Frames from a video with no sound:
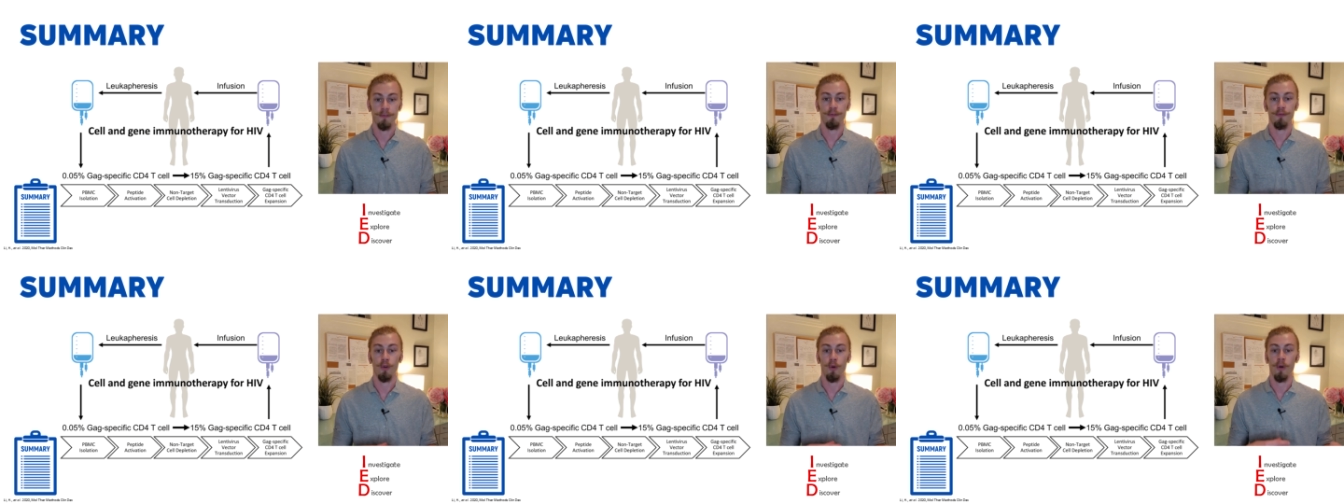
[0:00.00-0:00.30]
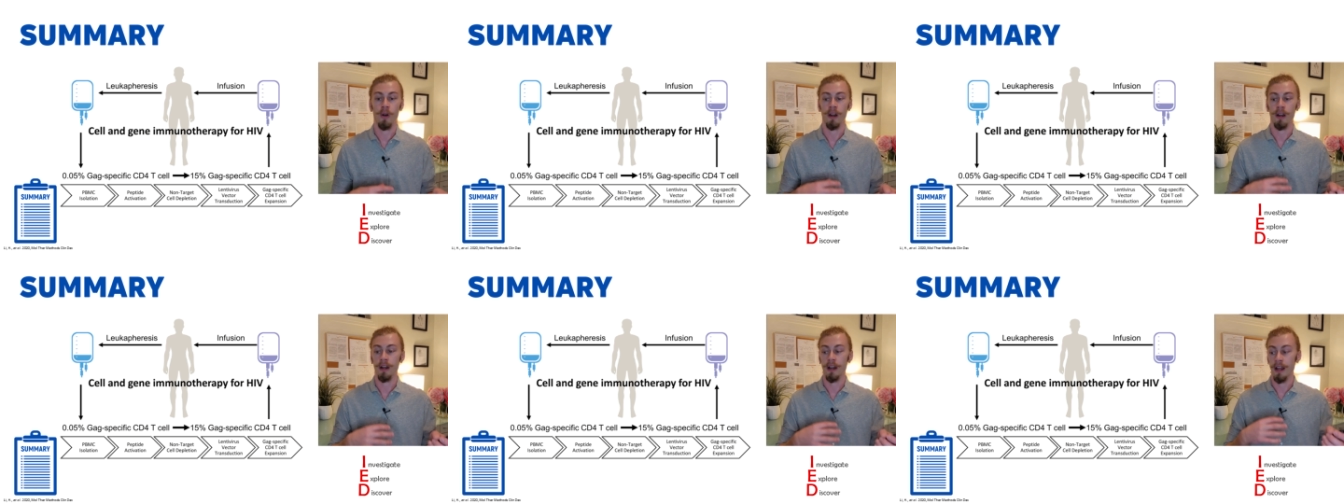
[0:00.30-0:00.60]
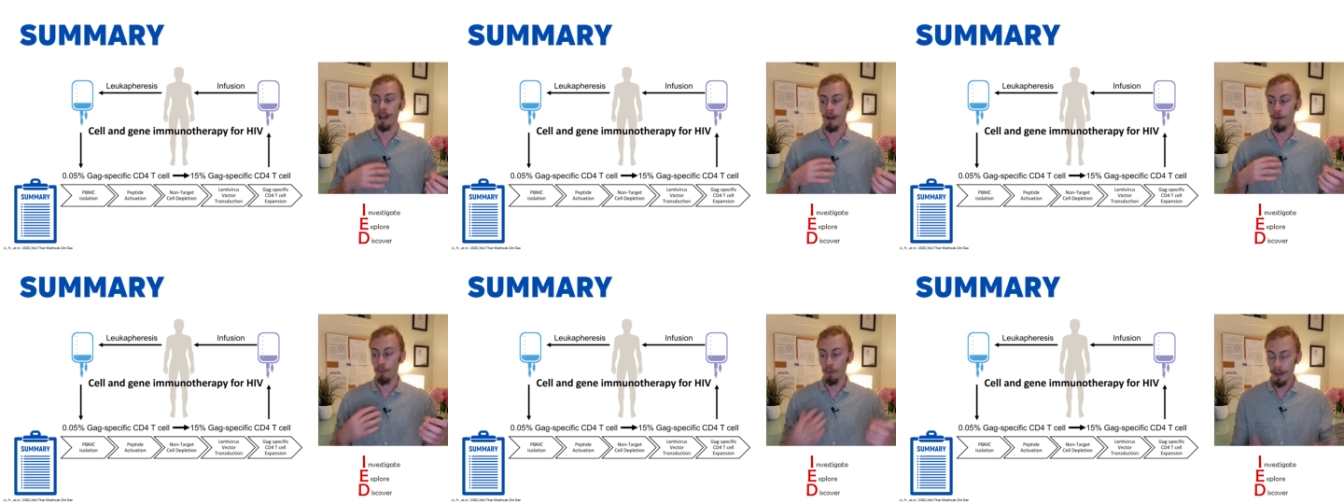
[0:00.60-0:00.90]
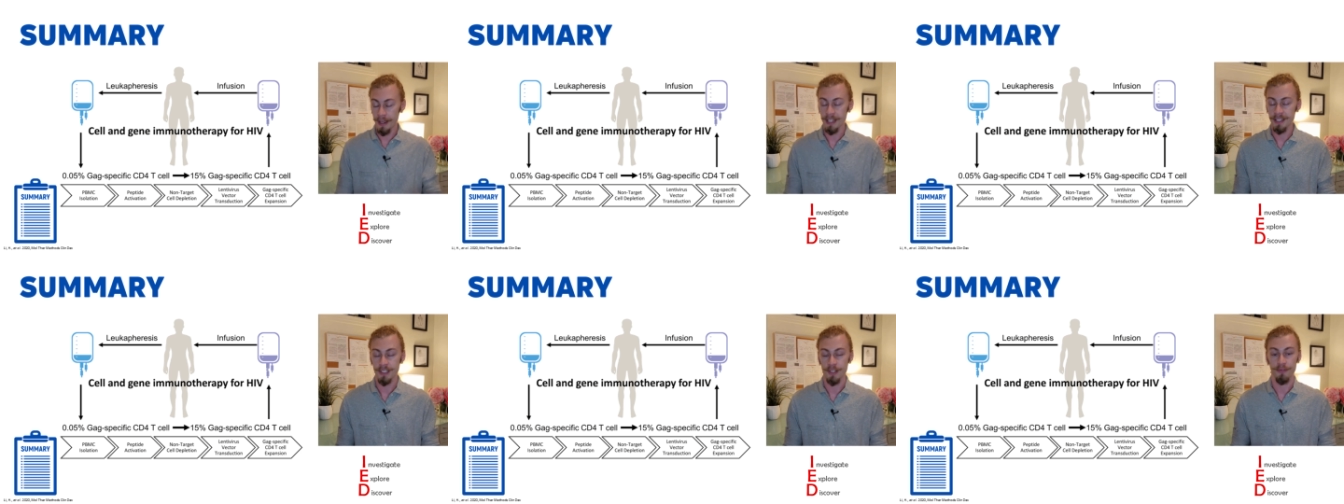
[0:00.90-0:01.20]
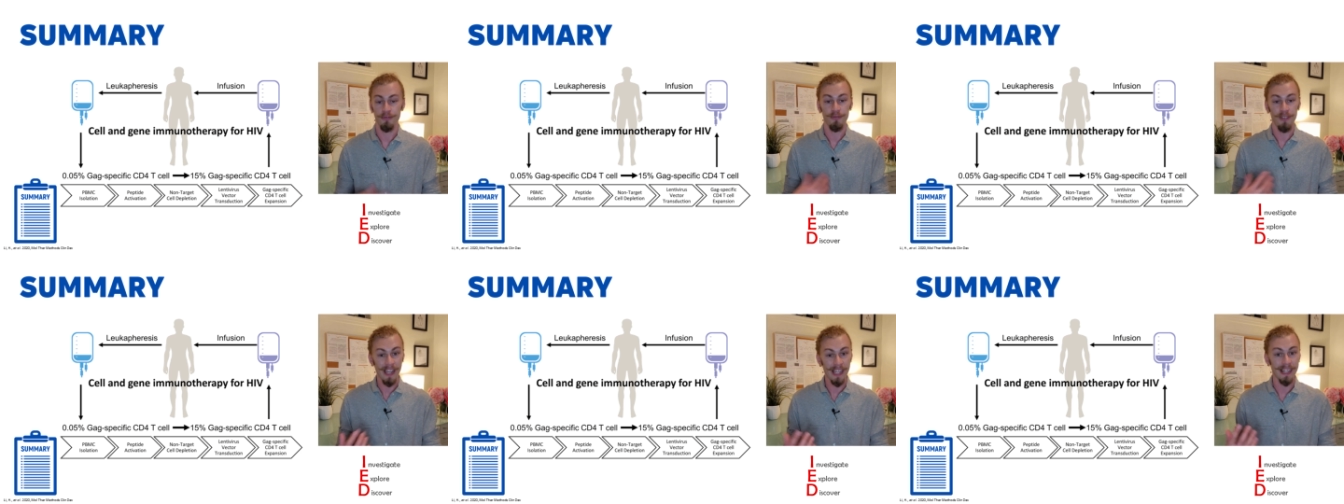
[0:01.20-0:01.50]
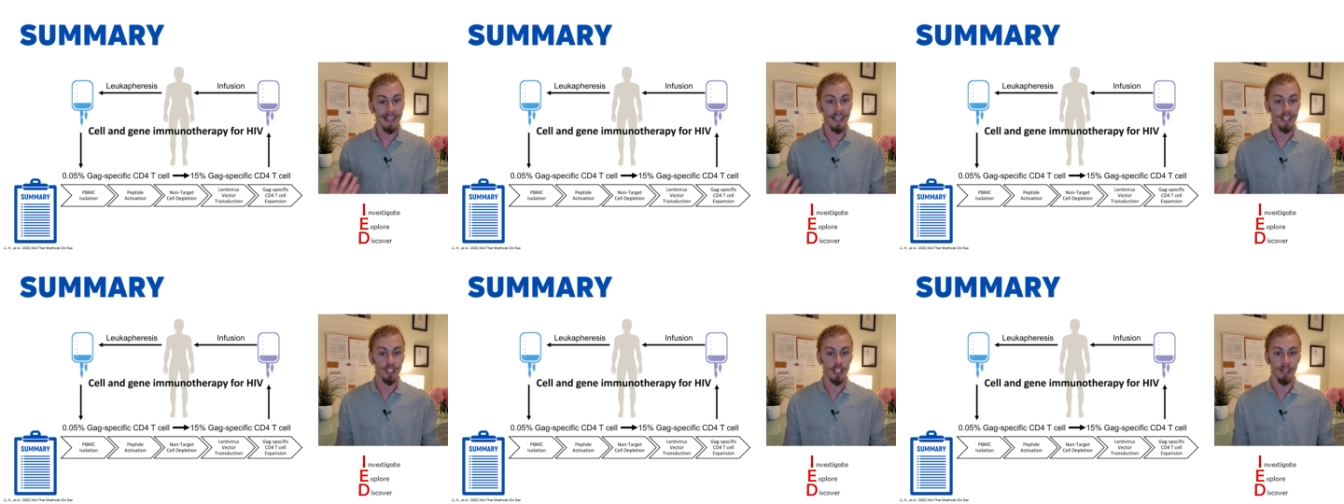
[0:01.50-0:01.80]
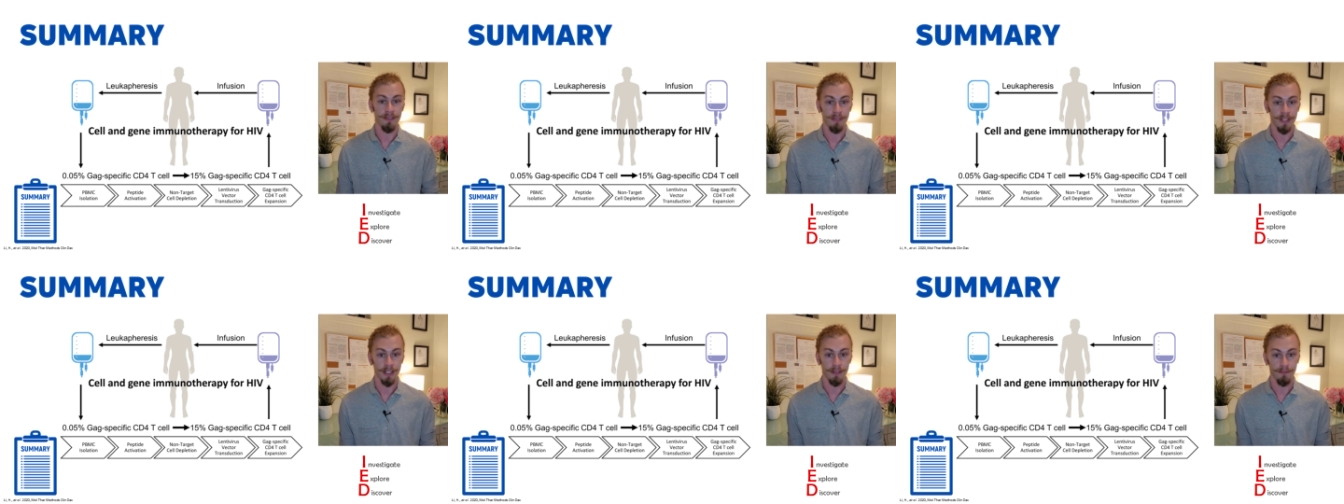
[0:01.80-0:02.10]
for a way to fight
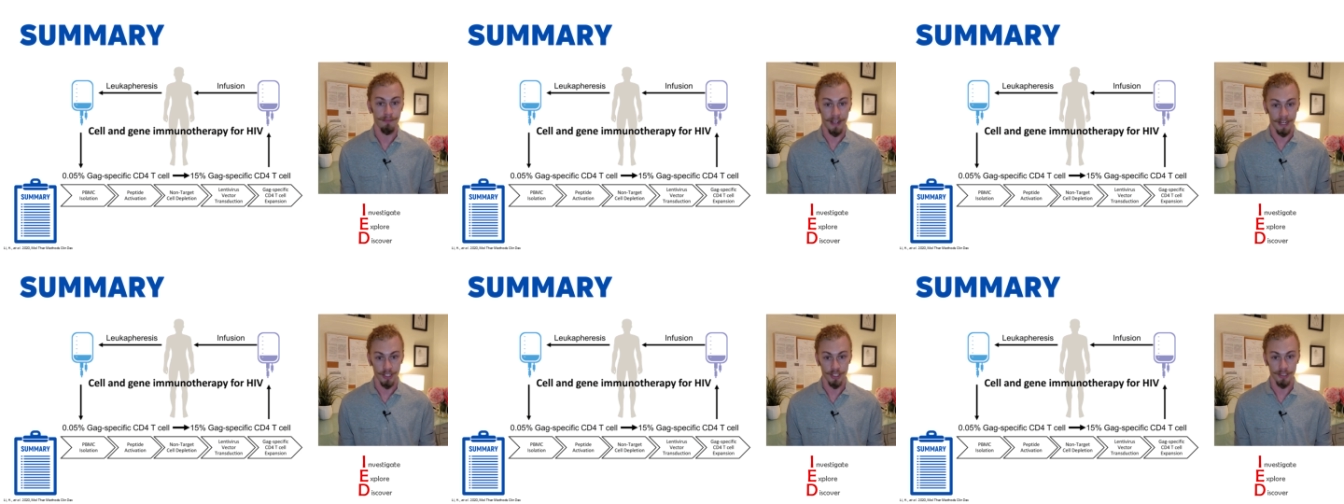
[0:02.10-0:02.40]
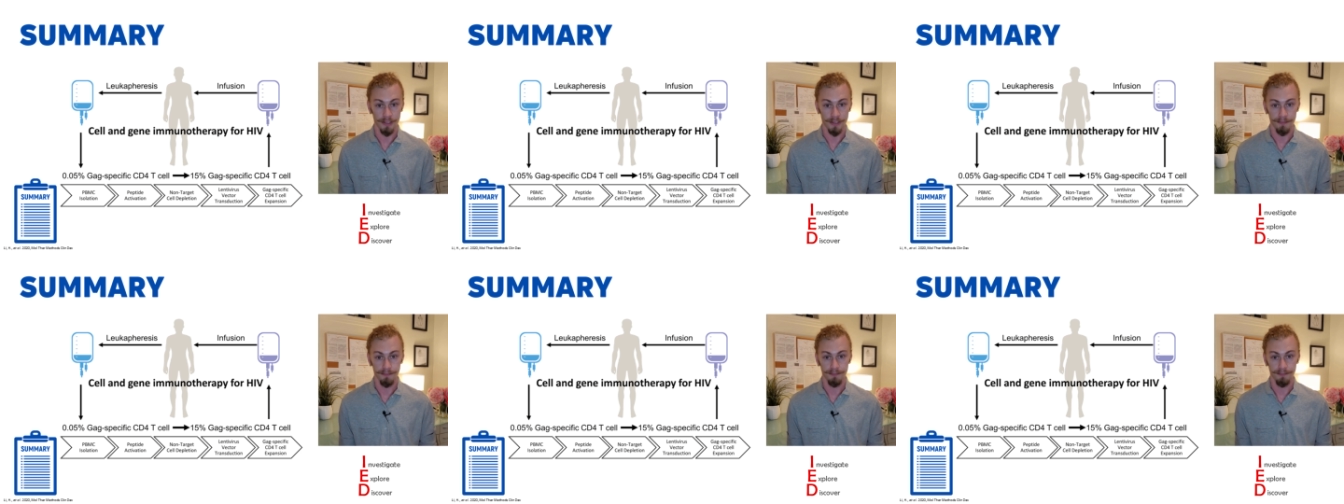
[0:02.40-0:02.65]
HIV infection.